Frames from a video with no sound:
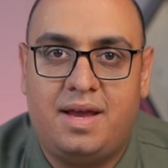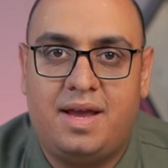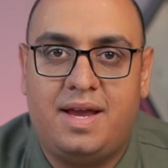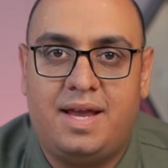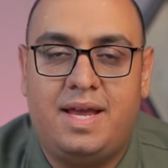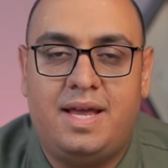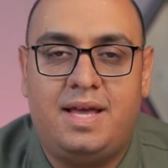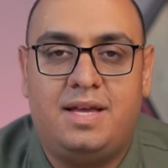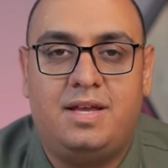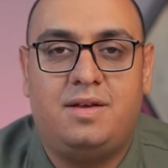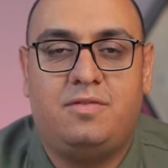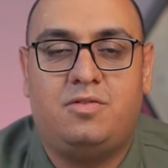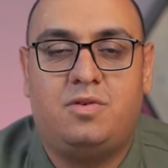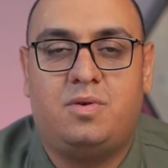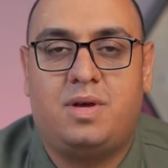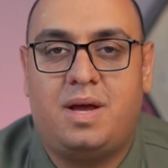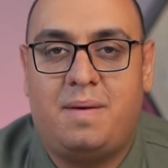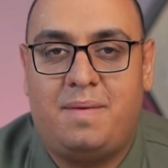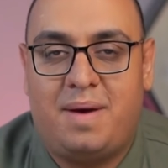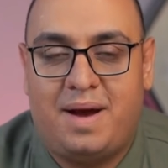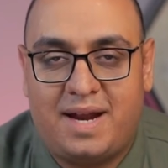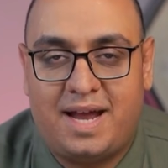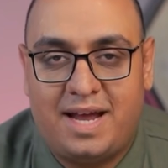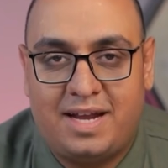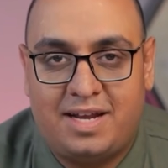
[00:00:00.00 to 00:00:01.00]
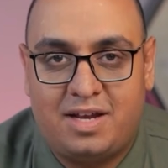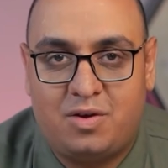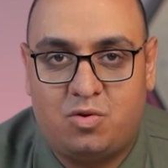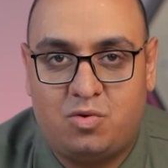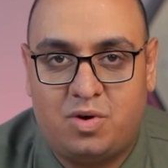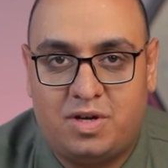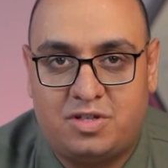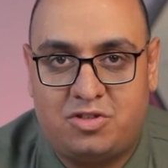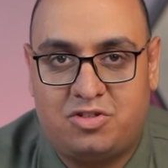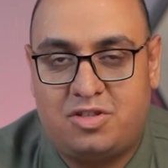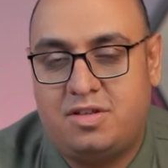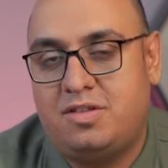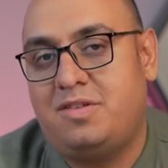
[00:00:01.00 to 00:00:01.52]
And if you have any
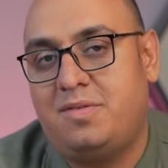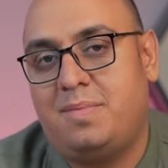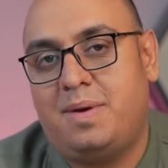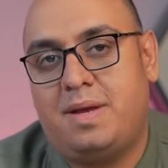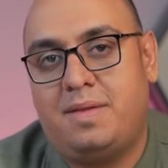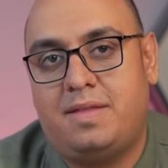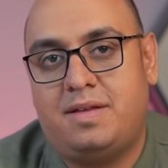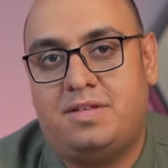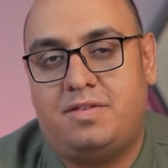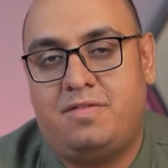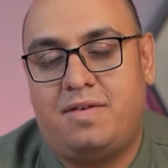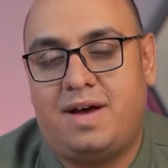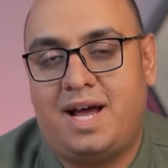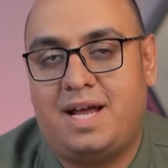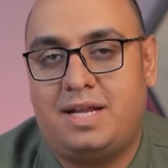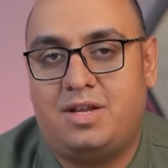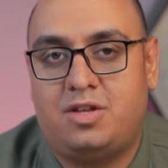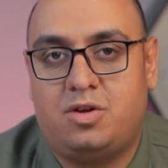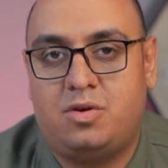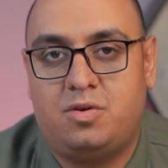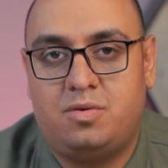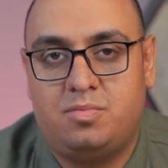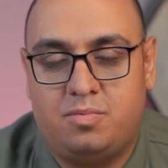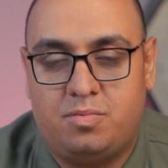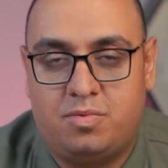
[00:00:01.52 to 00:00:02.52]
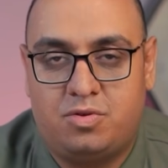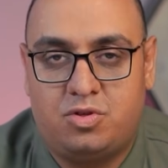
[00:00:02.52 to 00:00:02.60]
questions about this vacuum,